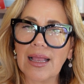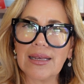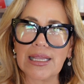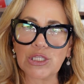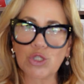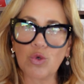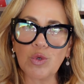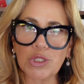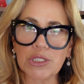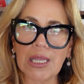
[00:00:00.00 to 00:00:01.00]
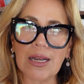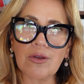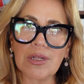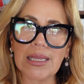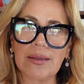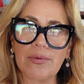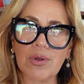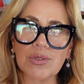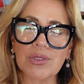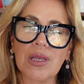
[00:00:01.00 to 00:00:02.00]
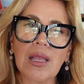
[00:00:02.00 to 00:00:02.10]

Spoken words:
Les gusta los libros,